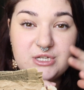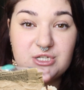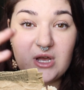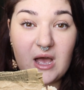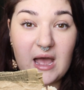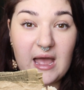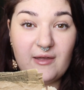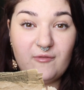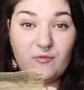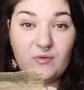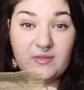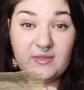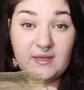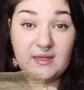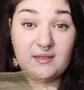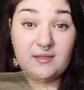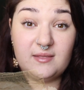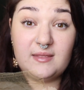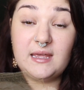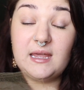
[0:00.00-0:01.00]
dive
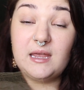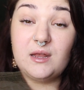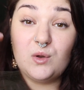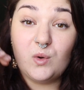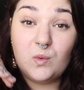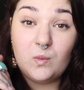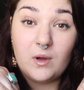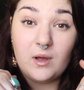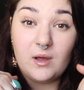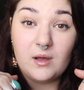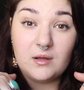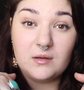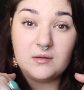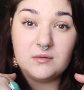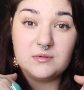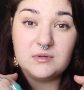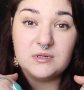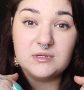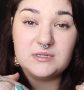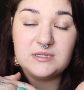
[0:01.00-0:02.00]
within the inner
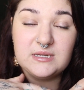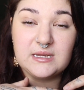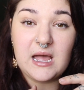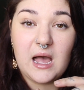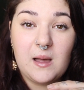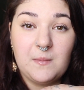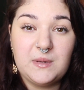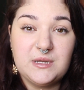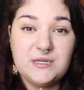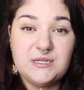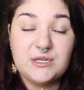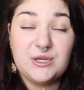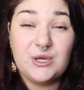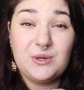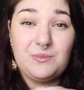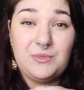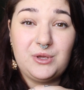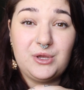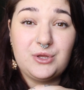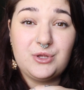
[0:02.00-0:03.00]
world, to come into
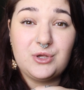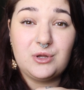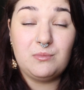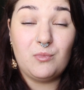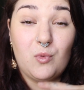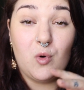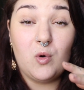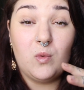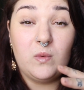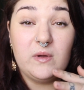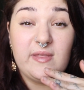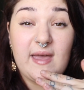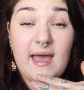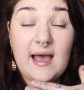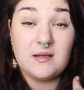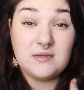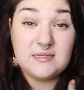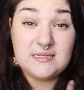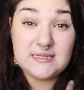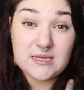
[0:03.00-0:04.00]
communion more with
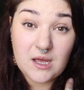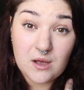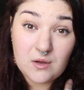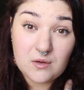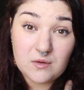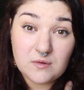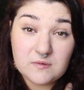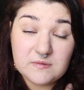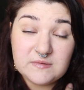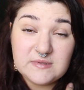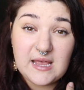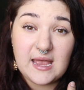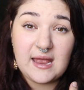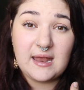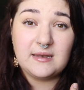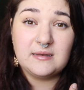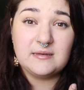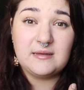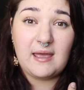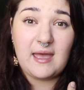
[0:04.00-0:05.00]
ourselves
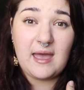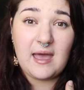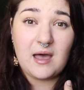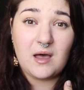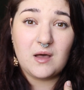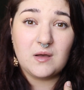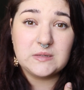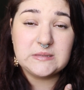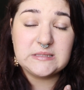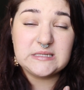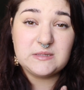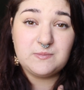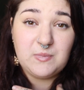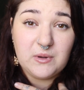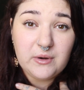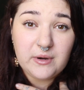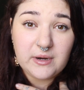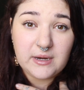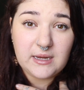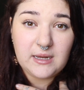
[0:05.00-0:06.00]
and our
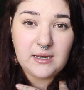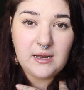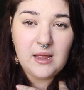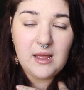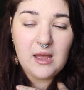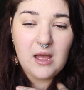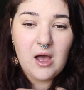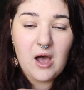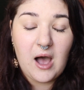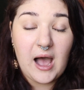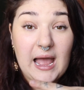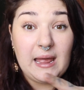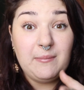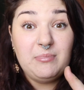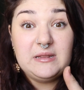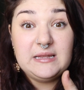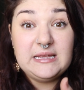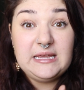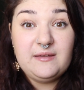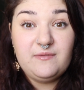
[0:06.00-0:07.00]
spirit. I
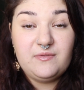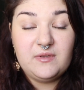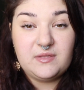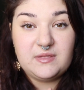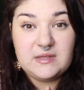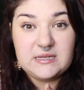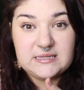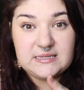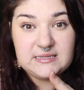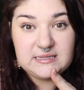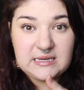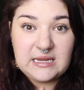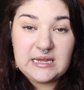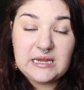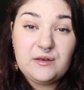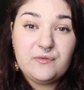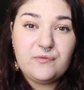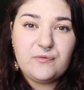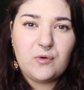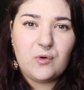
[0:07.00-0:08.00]
believe that this
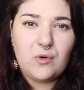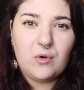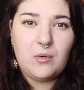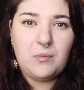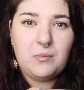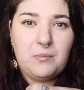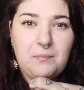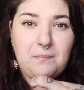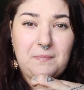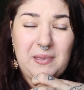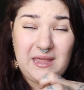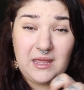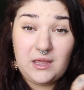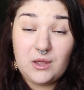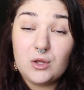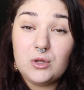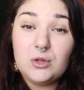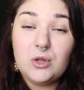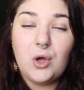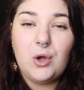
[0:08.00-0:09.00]
need for
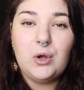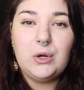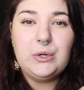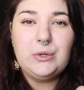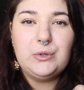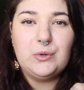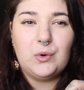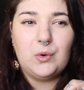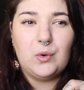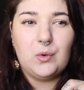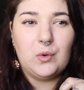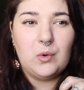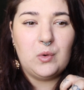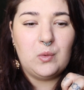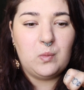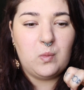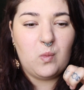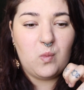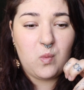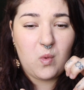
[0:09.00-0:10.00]
being alone
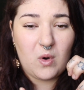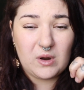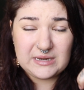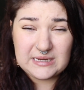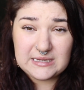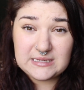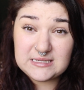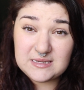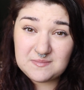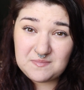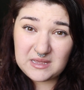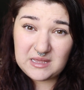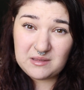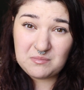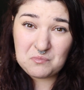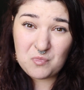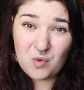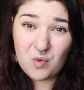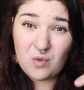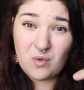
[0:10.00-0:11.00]
or wanting to be
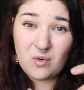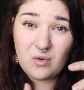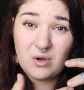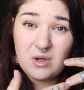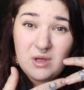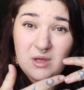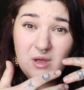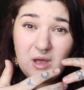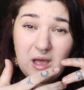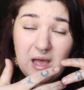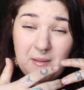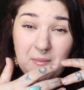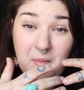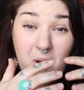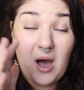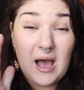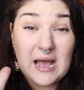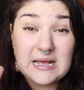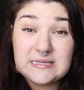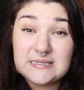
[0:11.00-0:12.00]
more
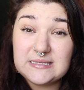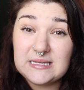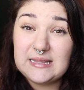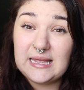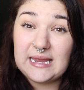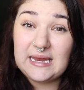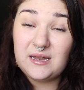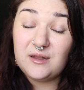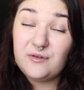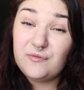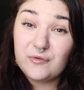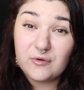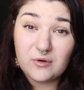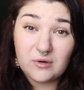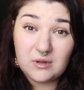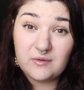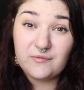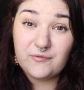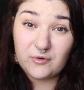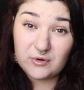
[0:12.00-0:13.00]
isolated
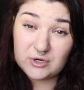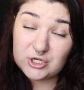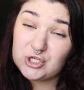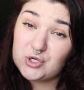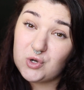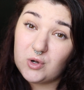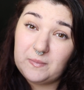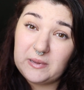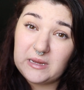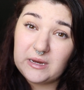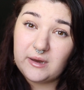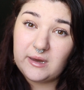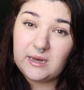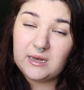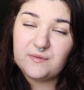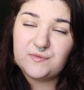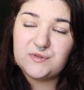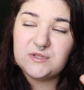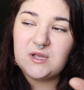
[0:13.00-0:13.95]
for a short period of